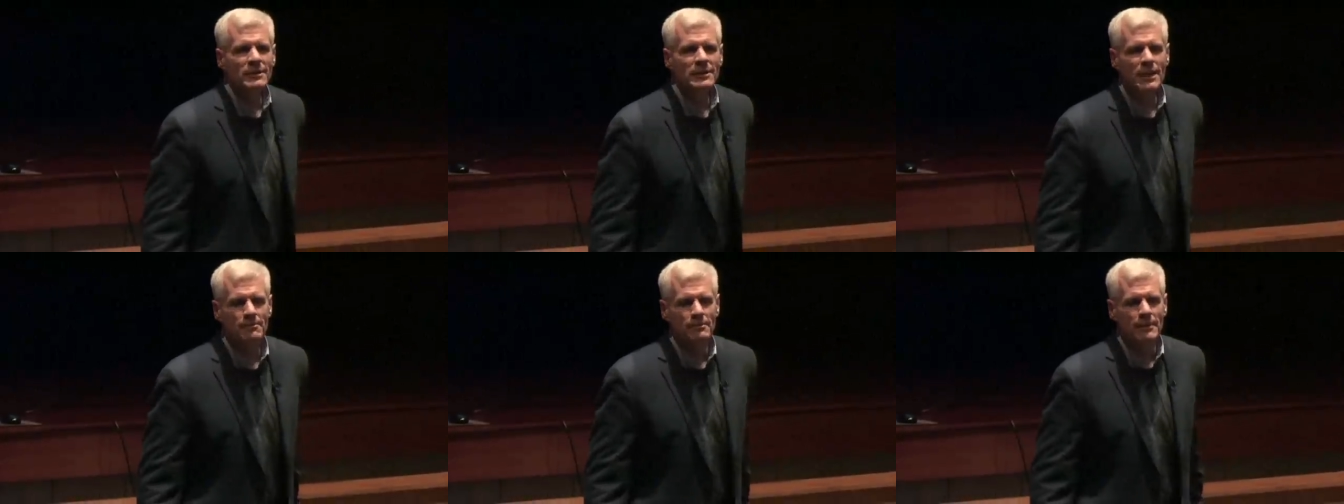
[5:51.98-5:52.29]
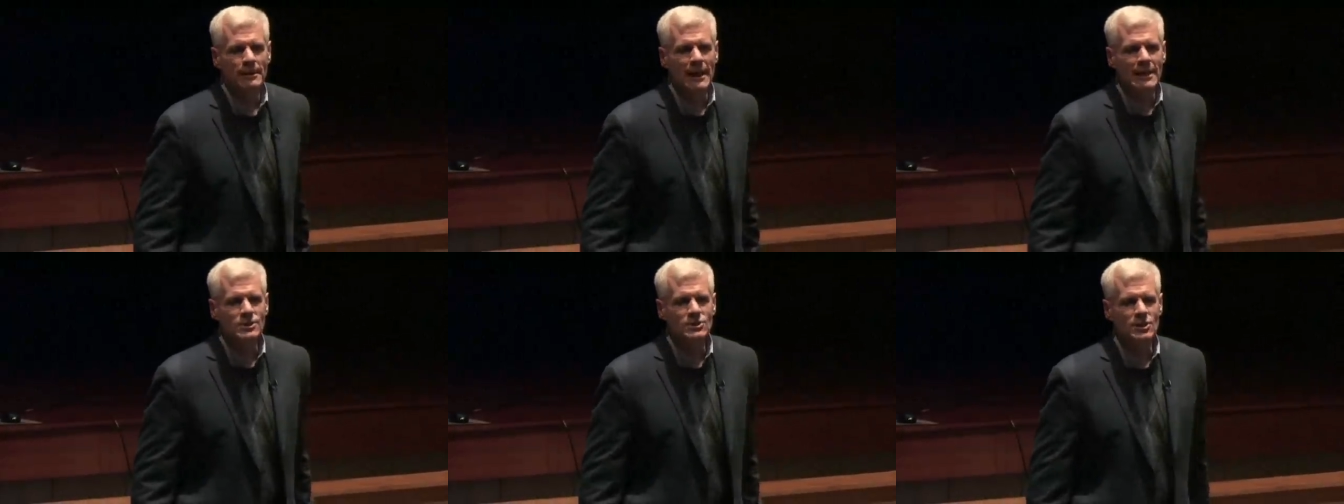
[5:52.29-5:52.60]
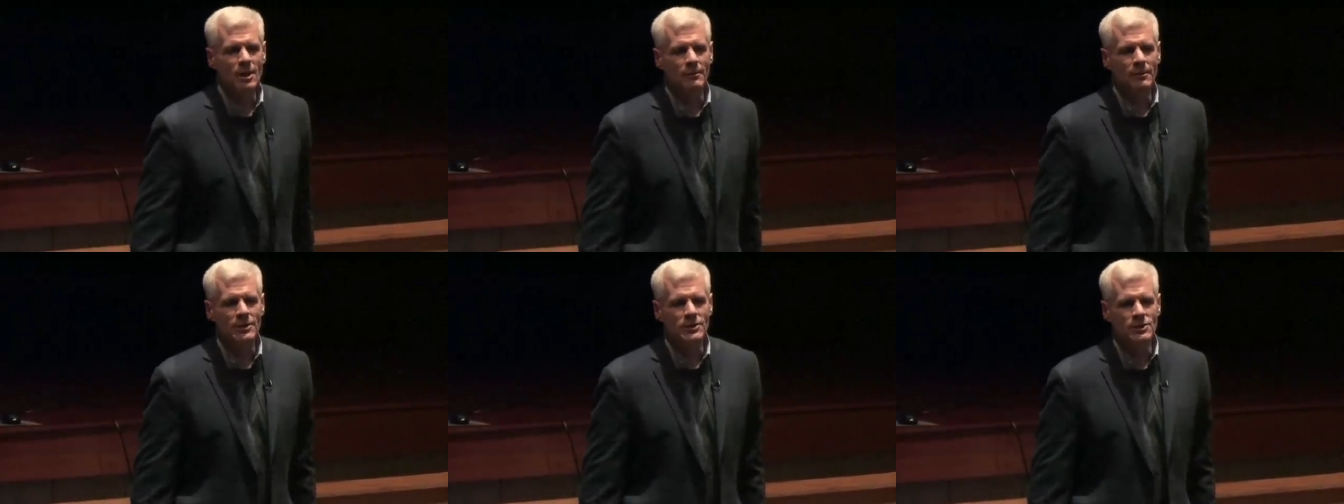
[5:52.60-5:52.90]
manipulate
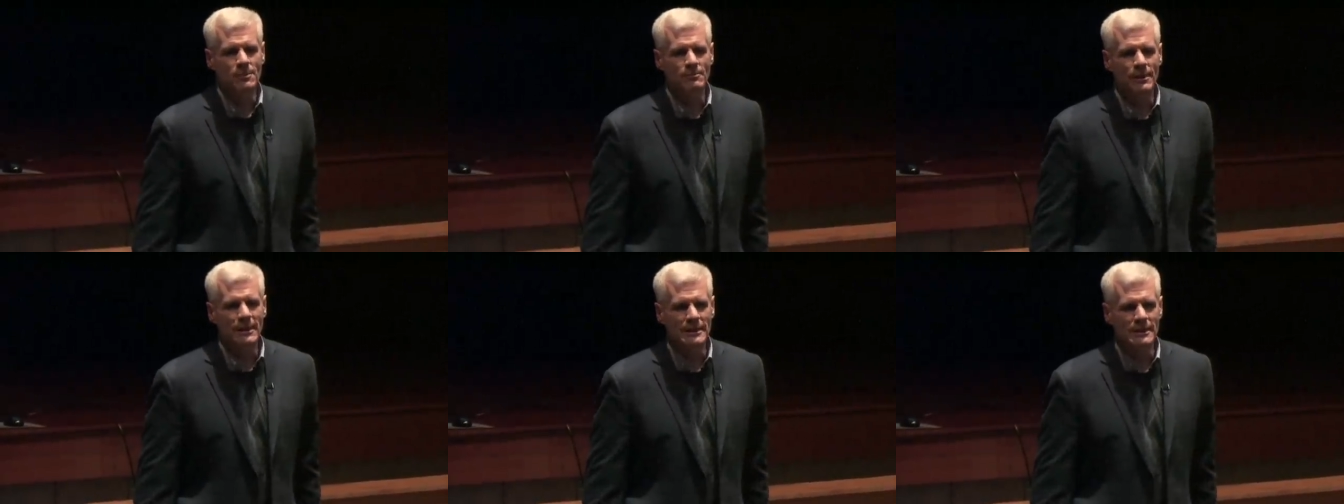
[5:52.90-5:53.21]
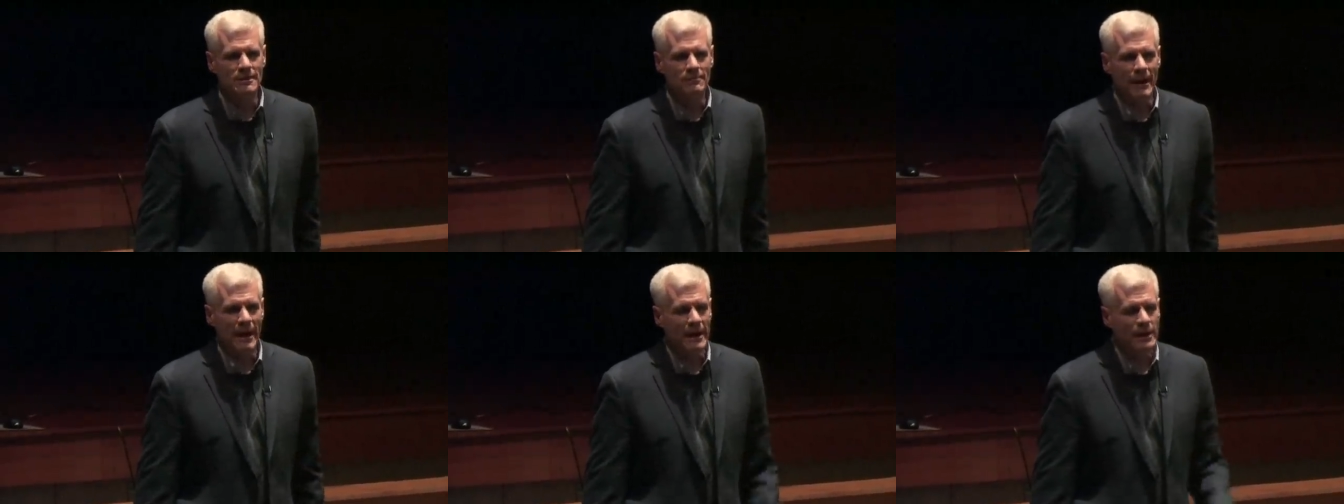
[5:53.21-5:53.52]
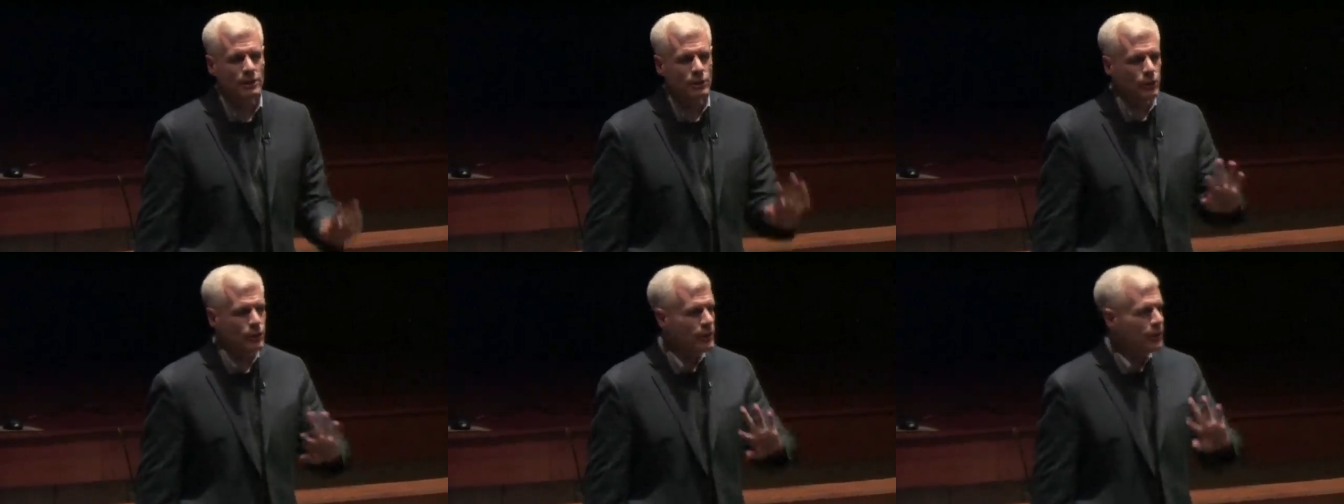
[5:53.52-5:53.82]
somebody's opinion by
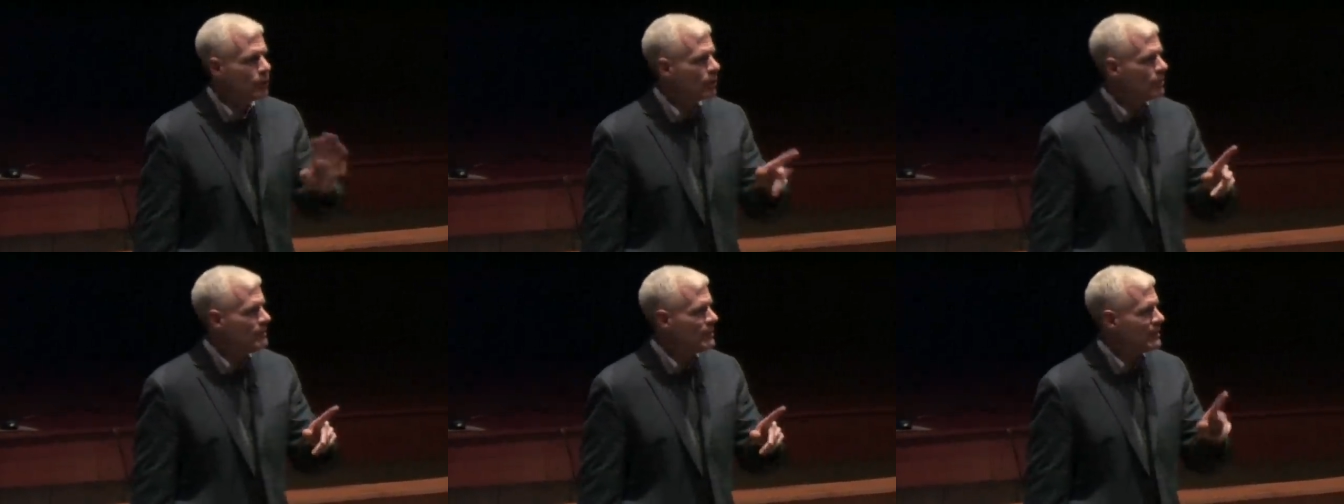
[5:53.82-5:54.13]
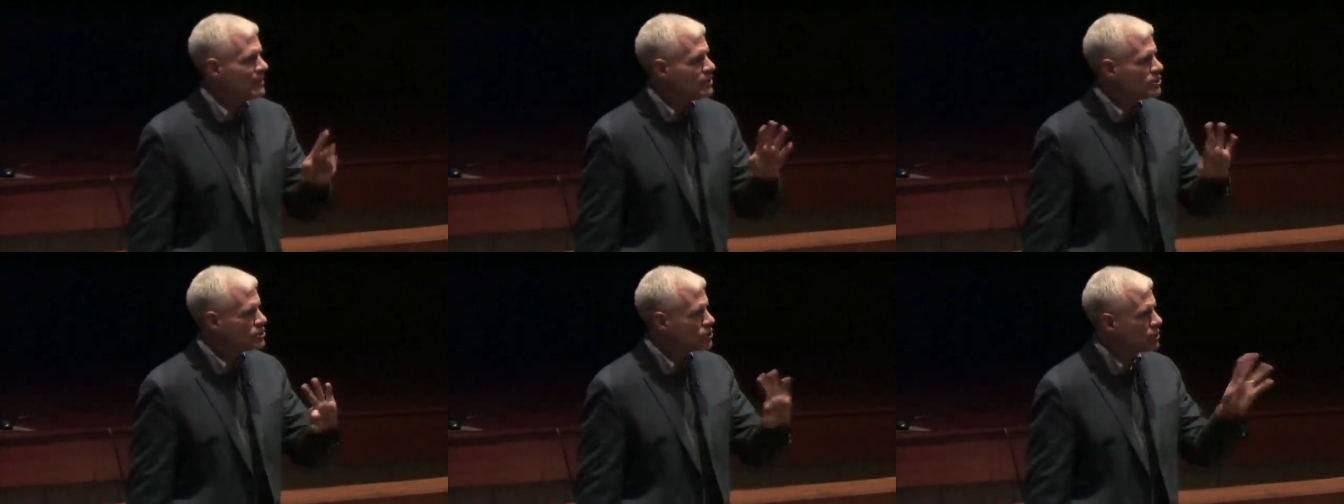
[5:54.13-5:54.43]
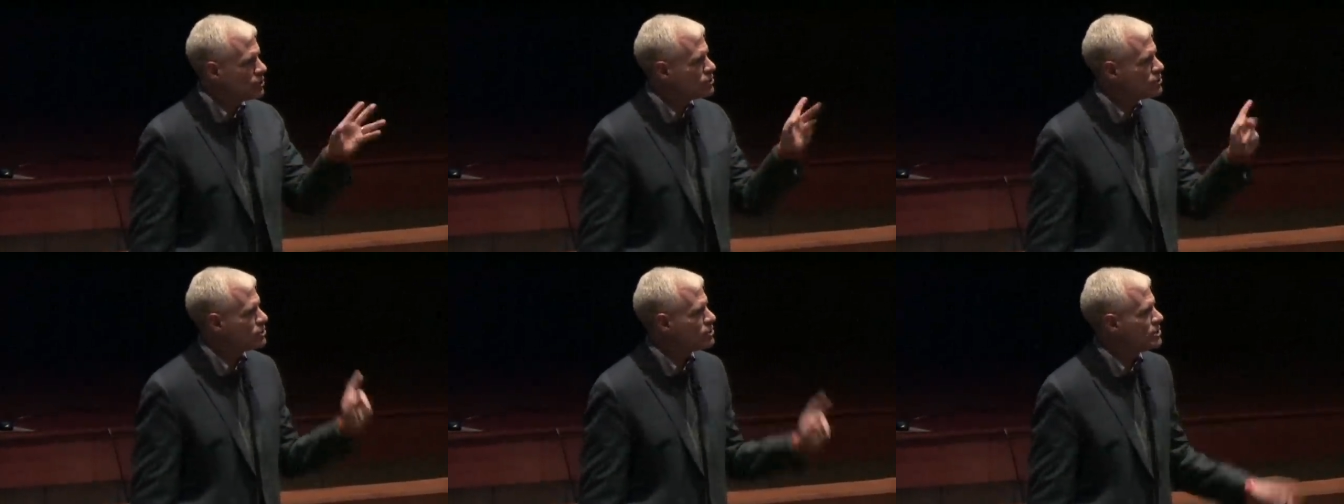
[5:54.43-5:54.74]
including or omitting
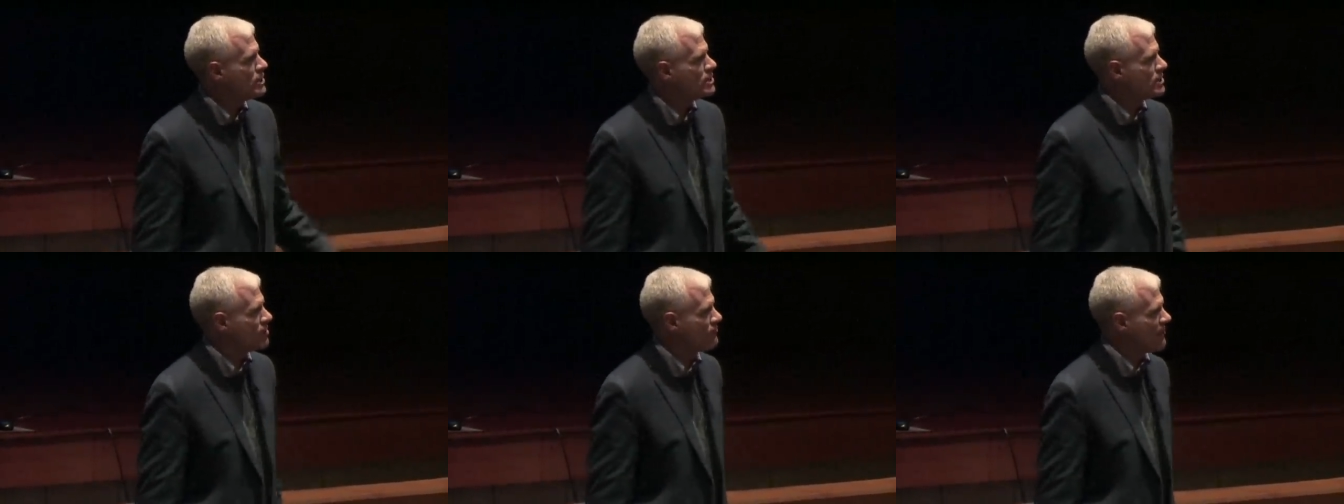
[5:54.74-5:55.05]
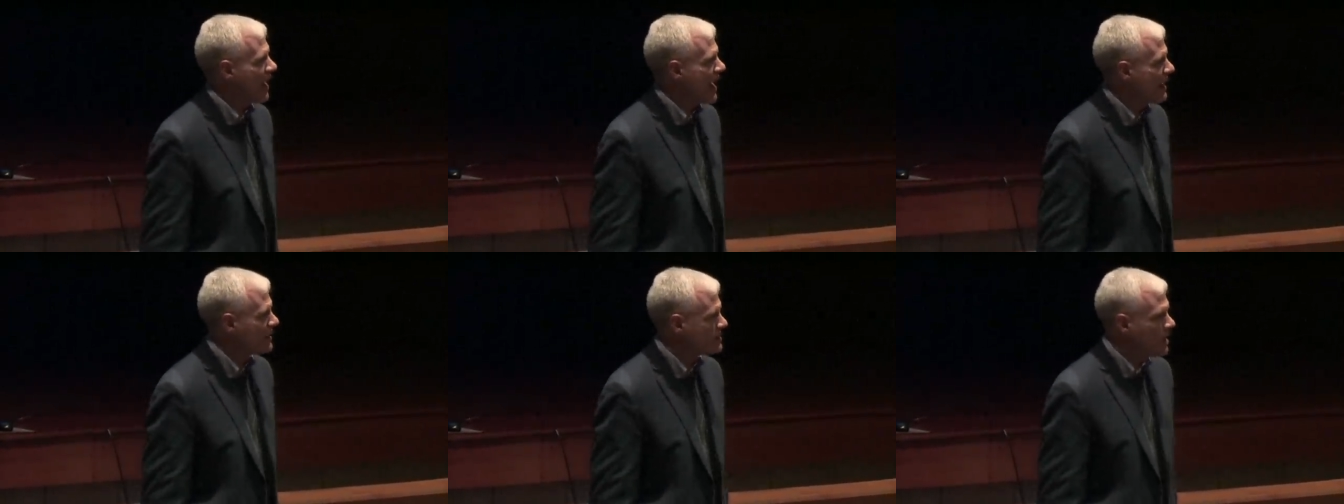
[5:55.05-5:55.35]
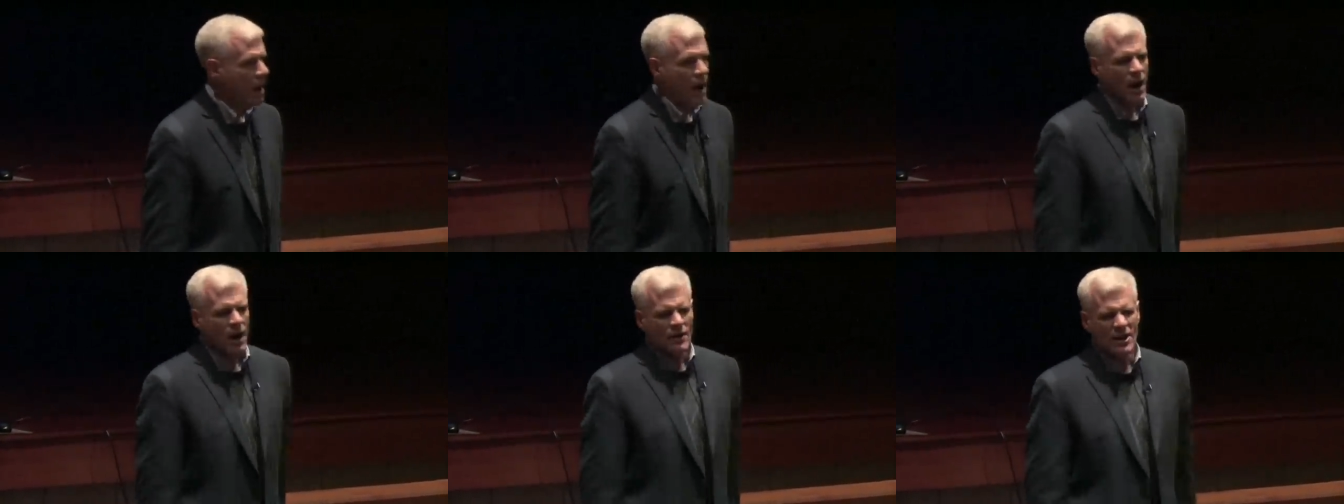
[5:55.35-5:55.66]
certain strategic fact.